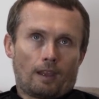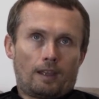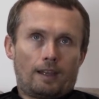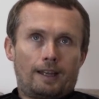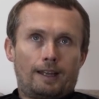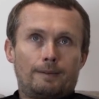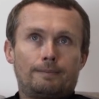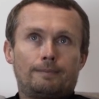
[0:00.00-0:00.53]

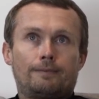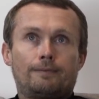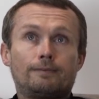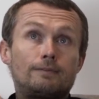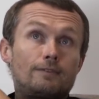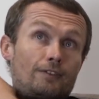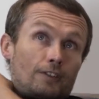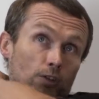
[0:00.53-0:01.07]

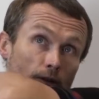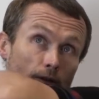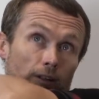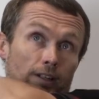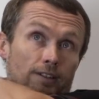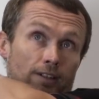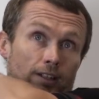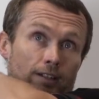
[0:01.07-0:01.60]
For sure,
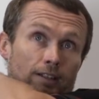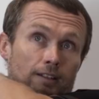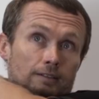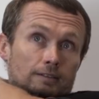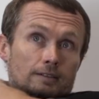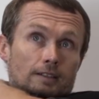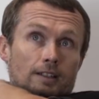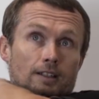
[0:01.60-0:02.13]
it's
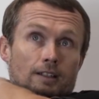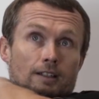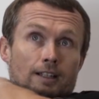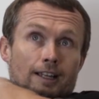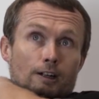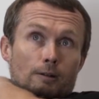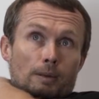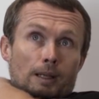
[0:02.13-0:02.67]
gonna
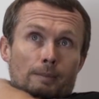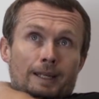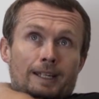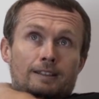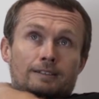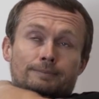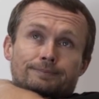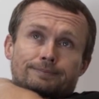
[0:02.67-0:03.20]
help. I
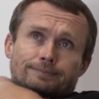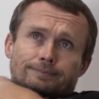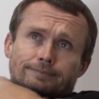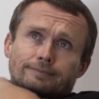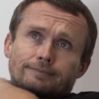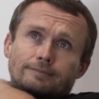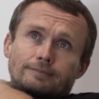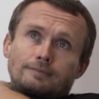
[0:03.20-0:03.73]
mean,
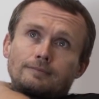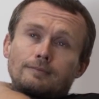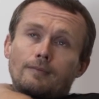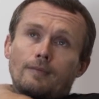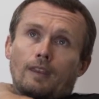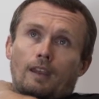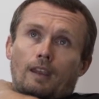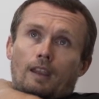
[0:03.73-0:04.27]

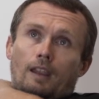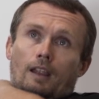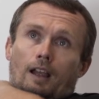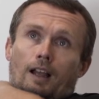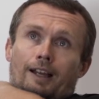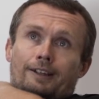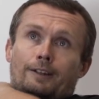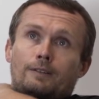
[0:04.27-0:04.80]

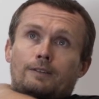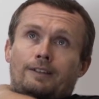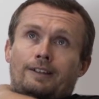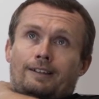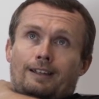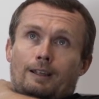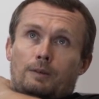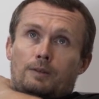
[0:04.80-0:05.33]
I don't
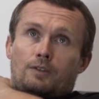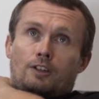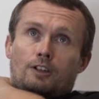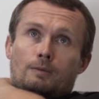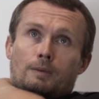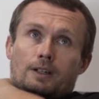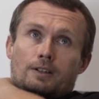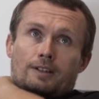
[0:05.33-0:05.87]
think there was
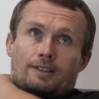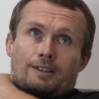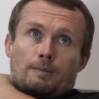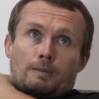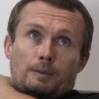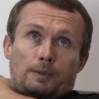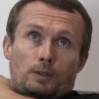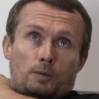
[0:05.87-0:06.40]
too much
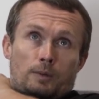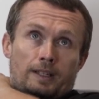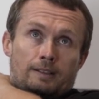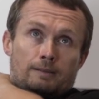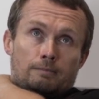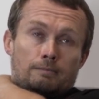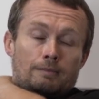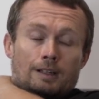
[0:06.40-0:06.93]
dissimilar
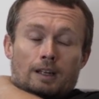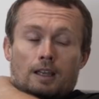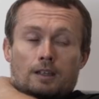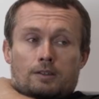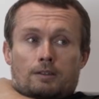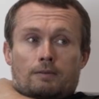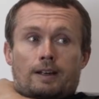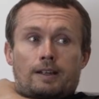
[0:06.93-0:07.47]
between my
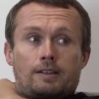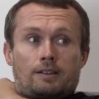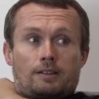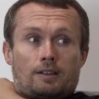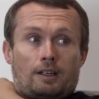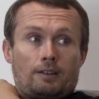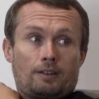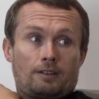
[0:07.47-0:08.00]
last two
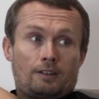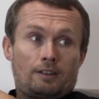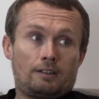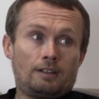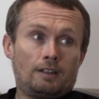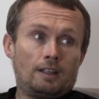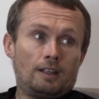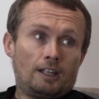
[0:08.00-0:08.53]
races, other
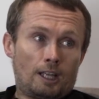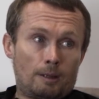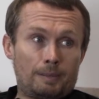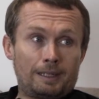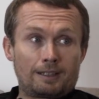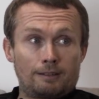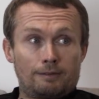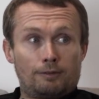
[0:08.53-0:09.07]
than a
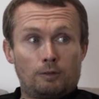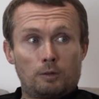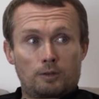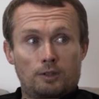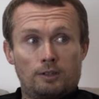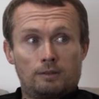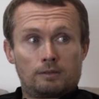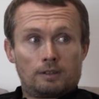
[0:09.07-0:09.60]
bit of good
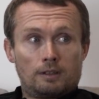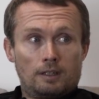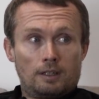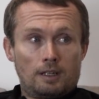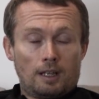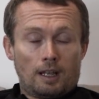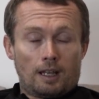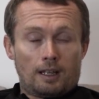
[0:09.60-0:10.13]
fortune
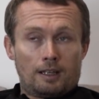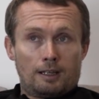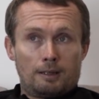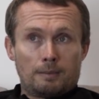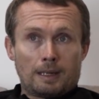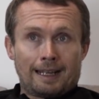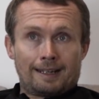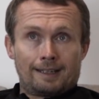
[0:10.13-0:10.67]

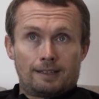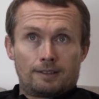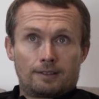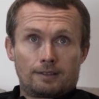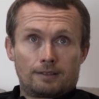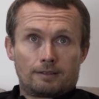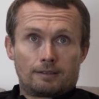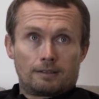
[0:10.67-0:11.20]

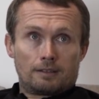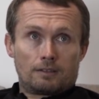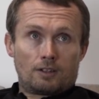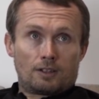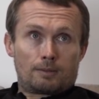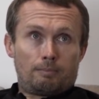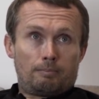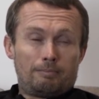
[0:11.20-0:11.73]
and
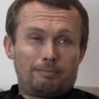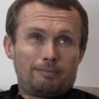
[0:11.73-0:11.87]
just